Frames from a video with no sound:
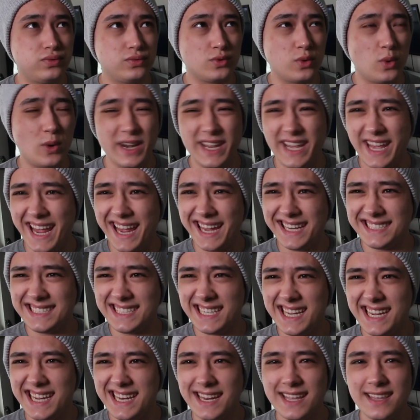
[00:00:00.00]

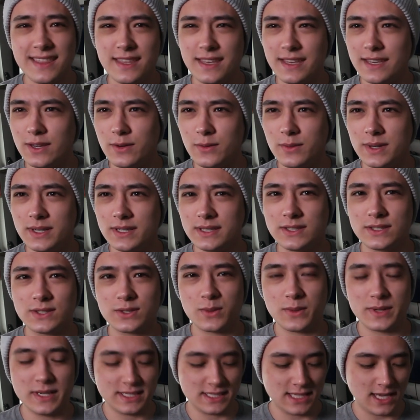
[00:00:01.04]
2018, I think it was,
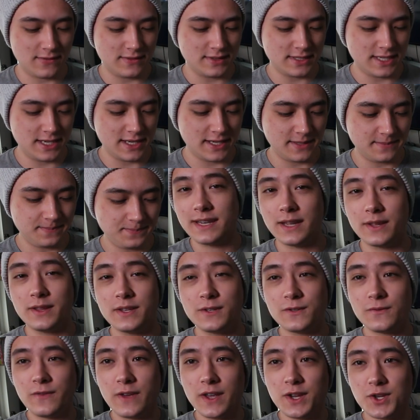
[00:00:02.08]
2017. Now
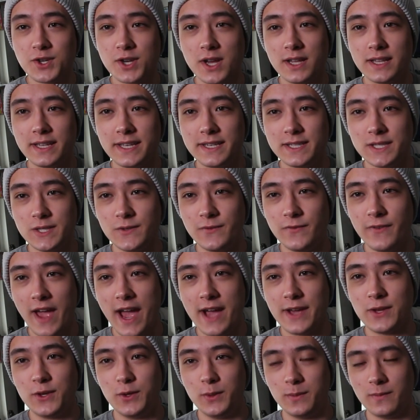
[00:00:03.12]
this face shell is
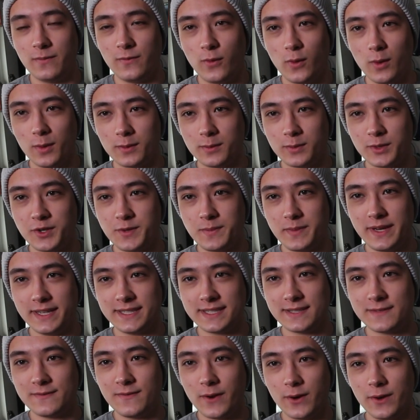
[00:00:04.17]
vacuum formed, which
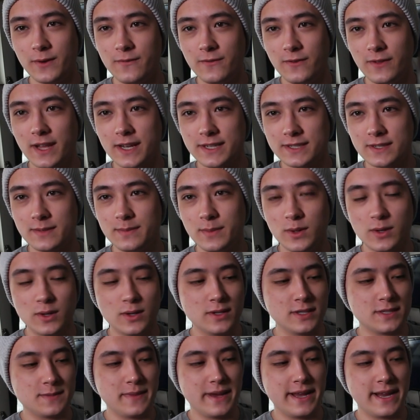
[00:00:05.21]
means very
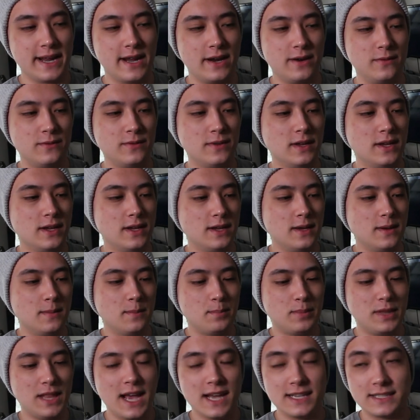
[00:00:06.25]
flexible. It's made out of
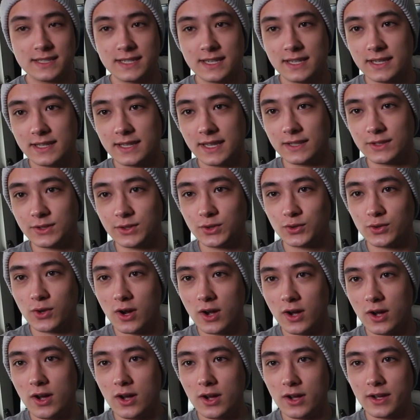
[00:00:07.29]
plastic that's
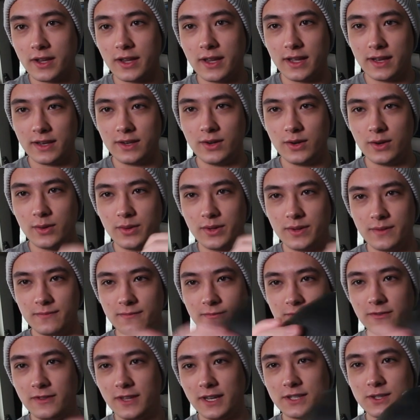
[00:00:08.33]
strong and, you know, it can
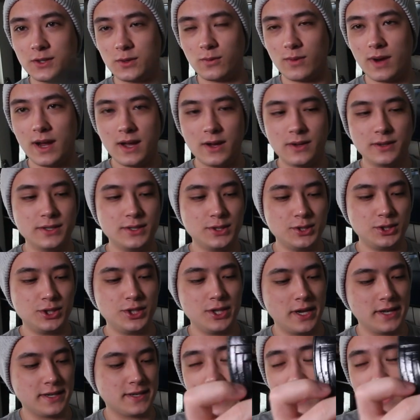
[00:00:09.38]
flex around and
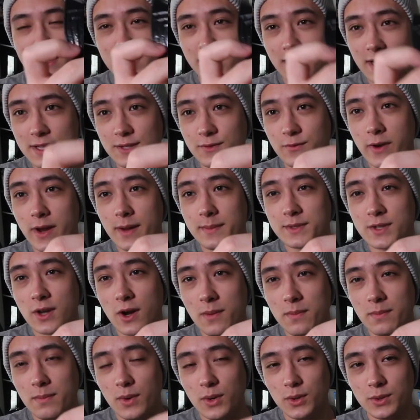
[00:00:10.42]
shit. And the lens frames
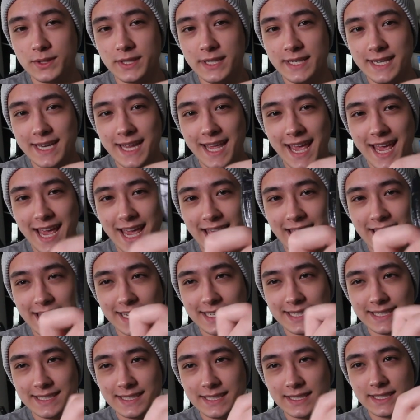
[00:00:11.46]
are molded
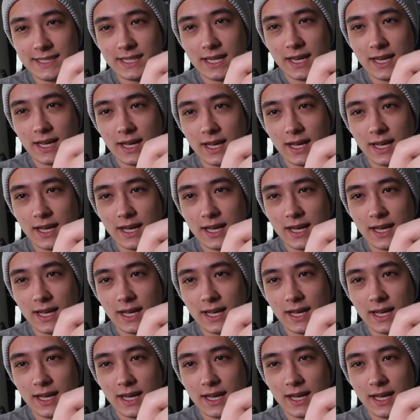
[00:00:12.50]
and